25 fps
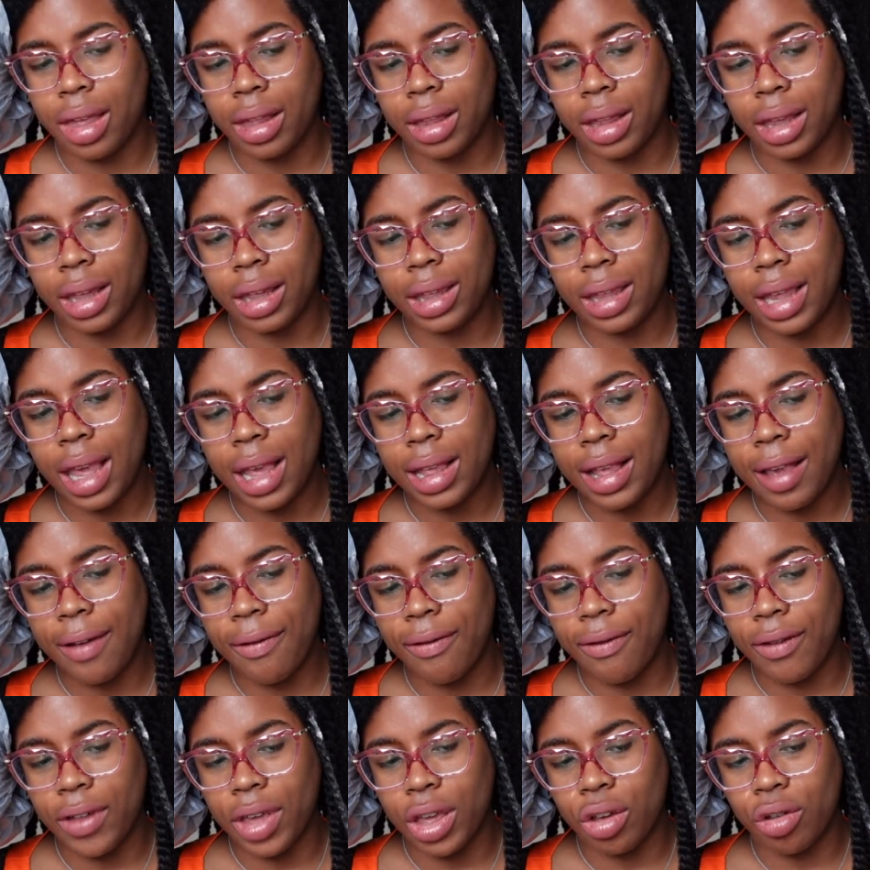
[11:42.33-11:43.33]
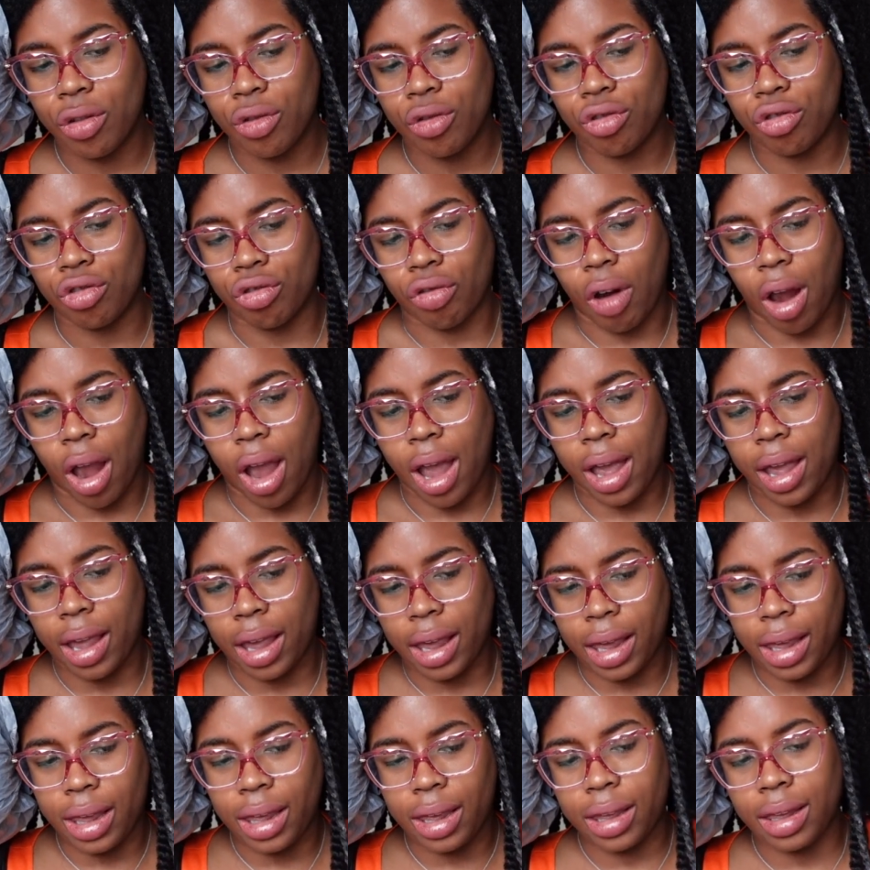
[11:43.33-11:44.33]
This doesn't feel
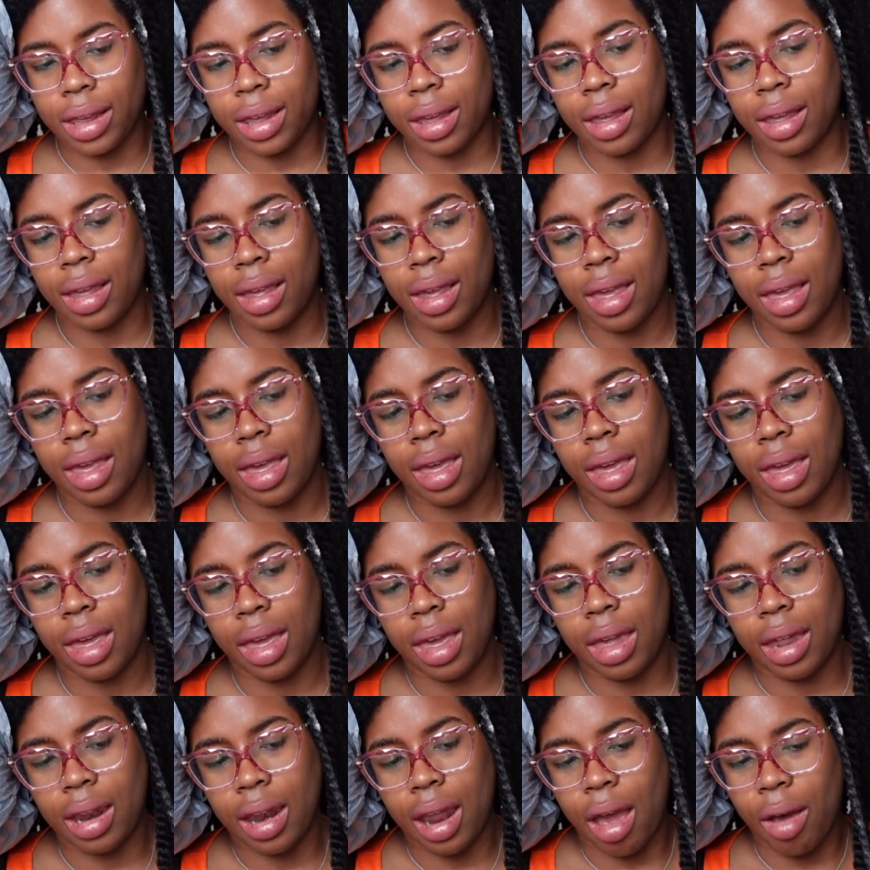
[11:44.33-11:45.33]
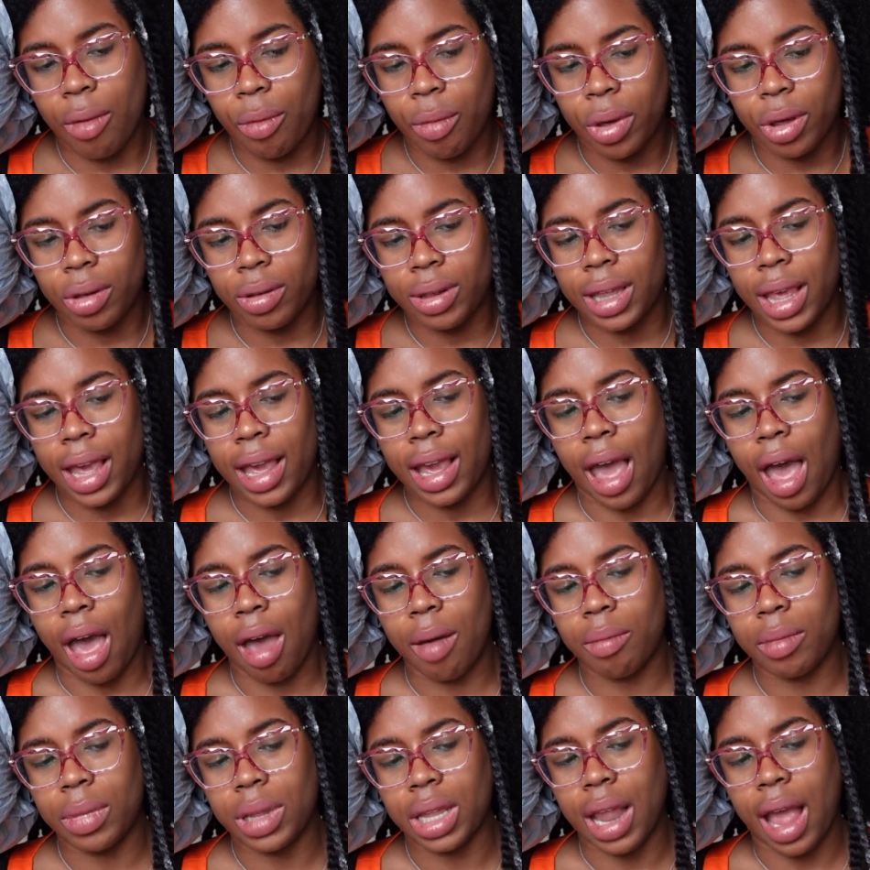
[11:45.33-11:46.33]
drying, and I will say
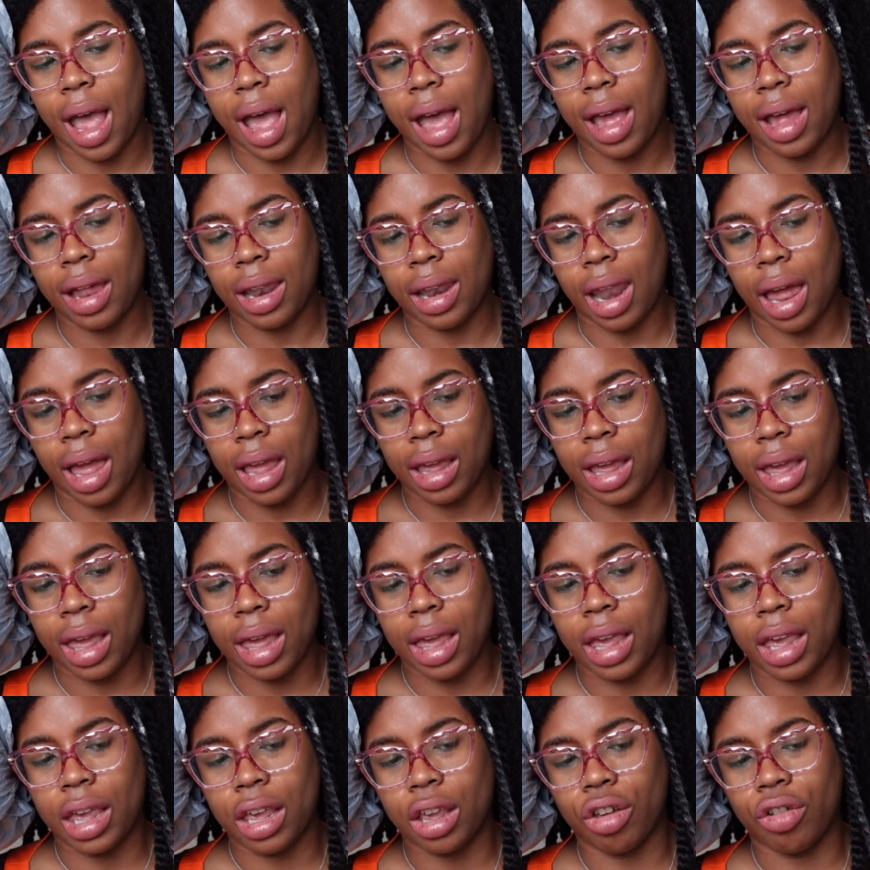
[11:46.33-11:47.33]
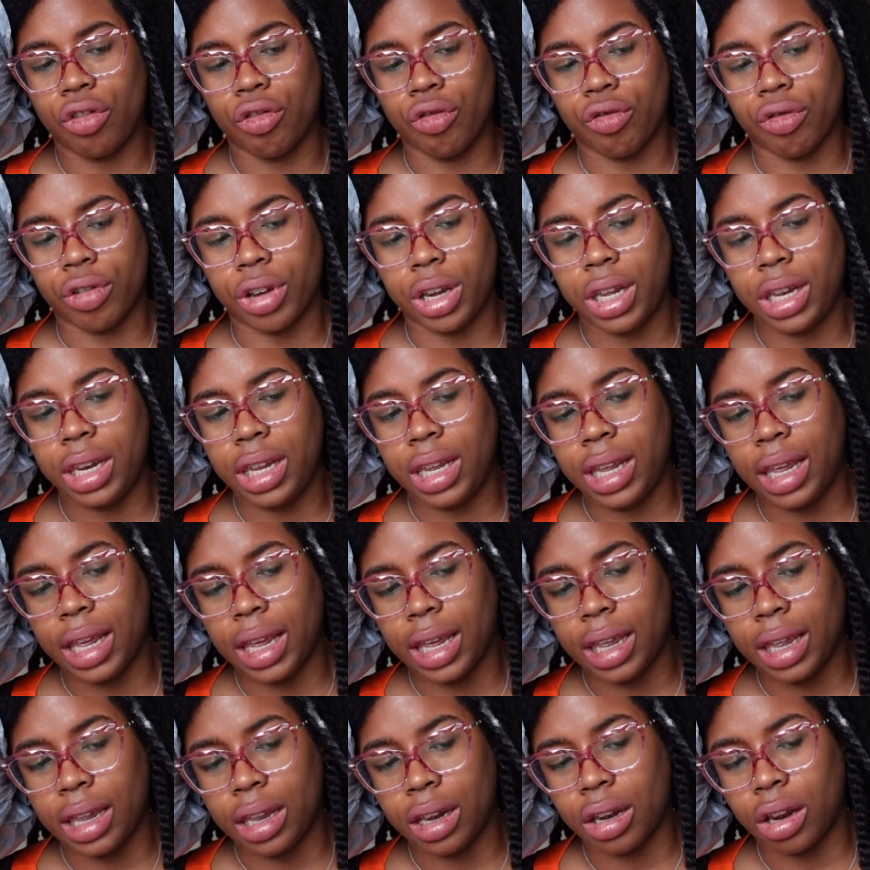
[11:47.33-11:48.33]
I'm not like an
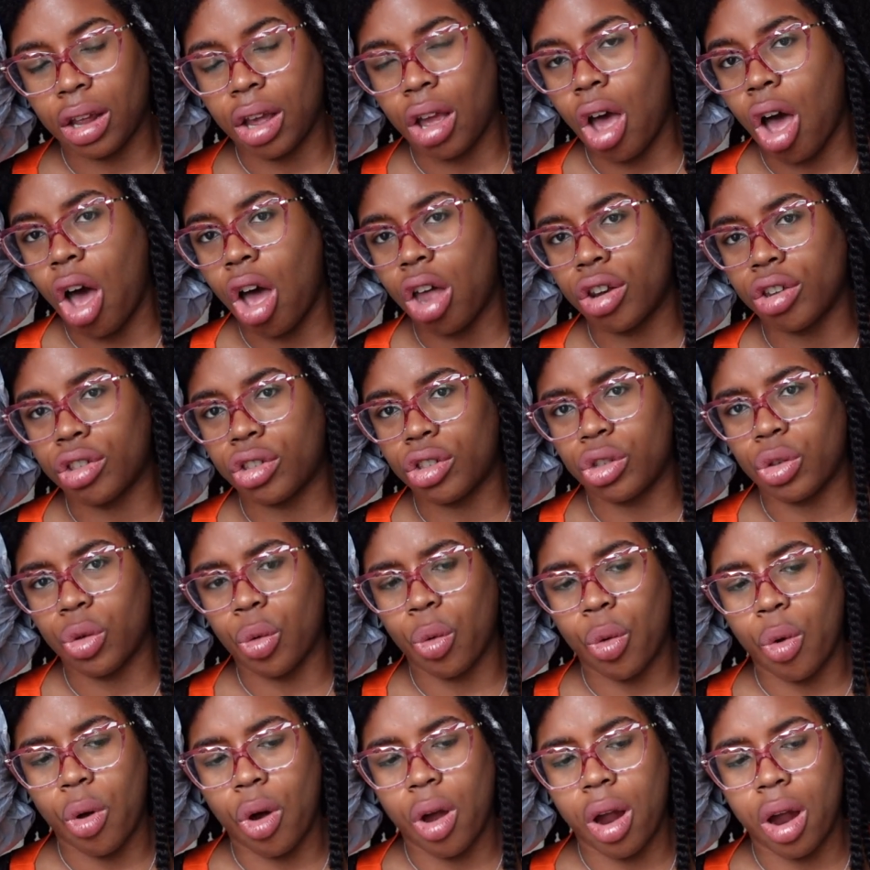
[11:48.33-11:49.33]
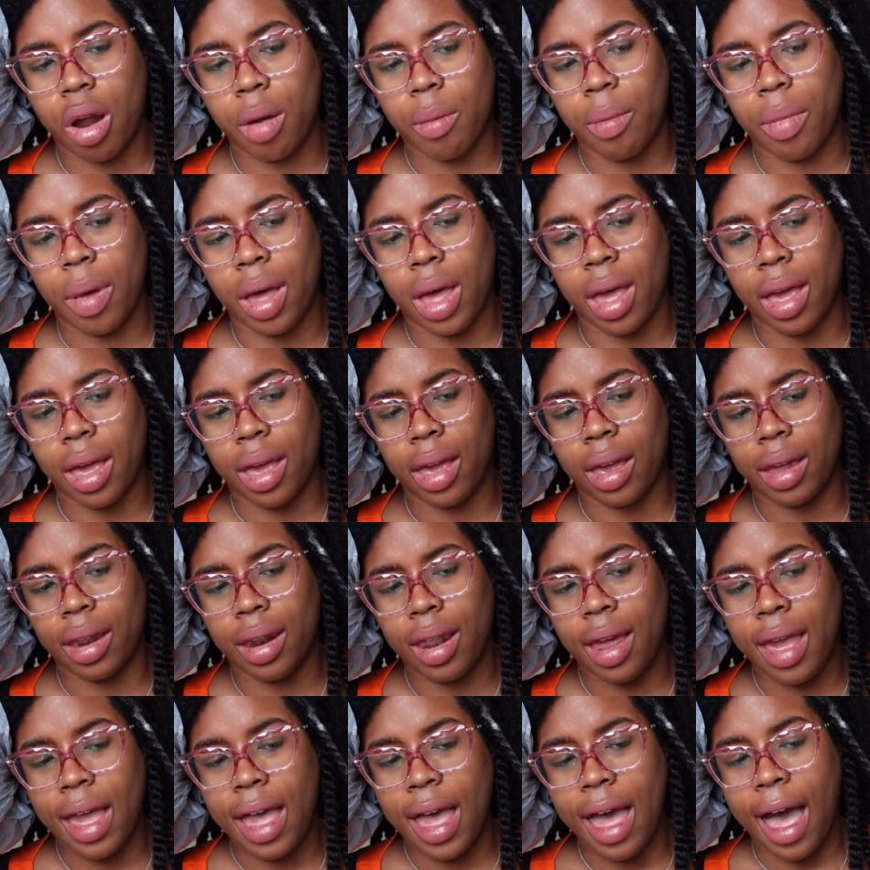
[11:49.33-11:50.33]
ingredient connoisseur, but
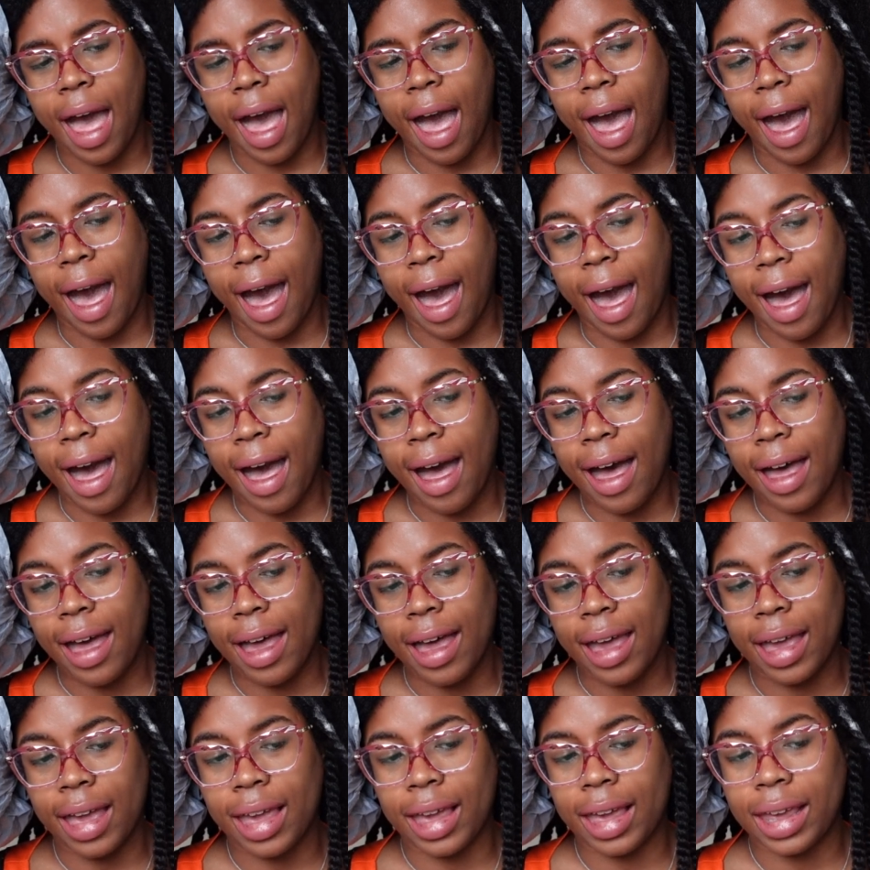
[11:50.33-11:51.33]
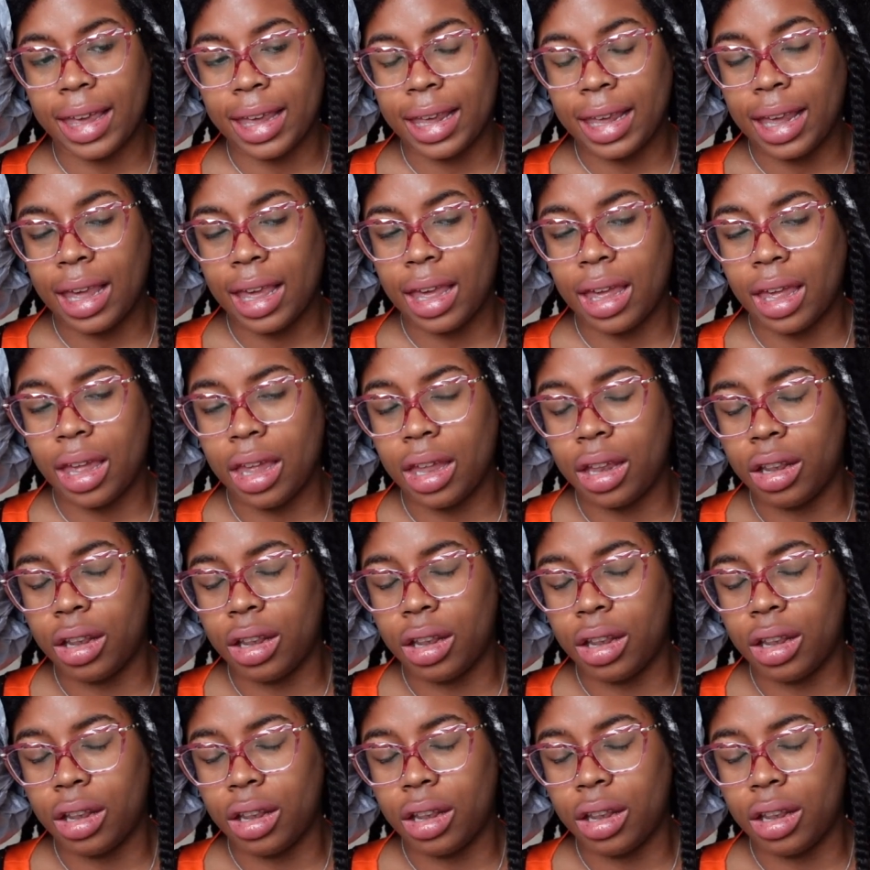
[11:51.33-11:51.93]
I